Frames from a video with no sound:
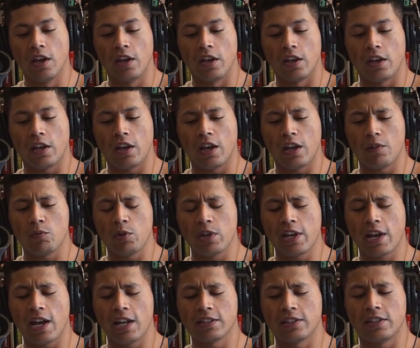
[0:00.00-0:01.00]
And we
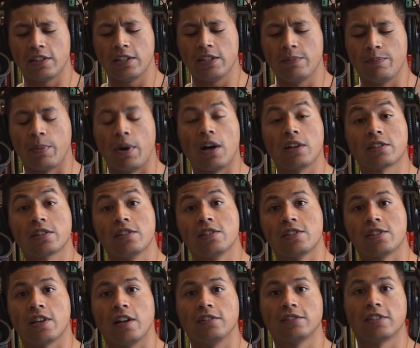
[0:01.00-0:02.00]
got the Boston
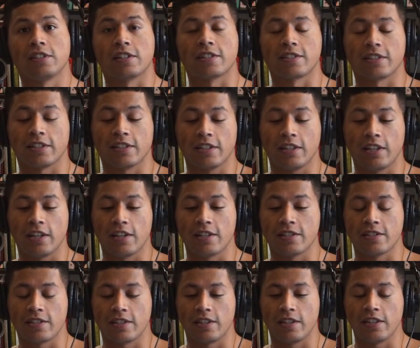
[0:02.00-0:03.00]
Celtics
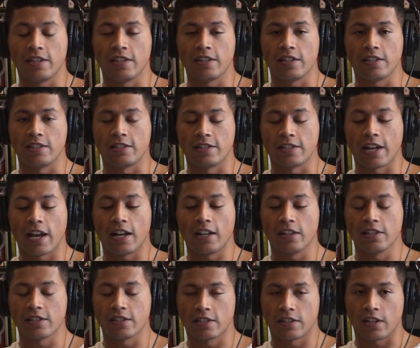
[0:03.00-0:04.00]
against the
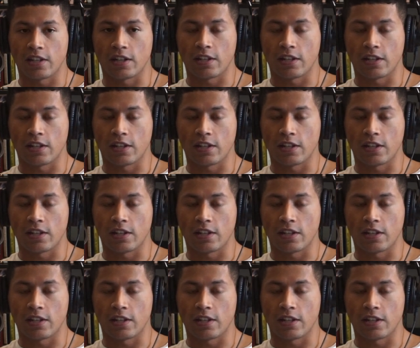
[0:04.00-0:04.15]
Dallas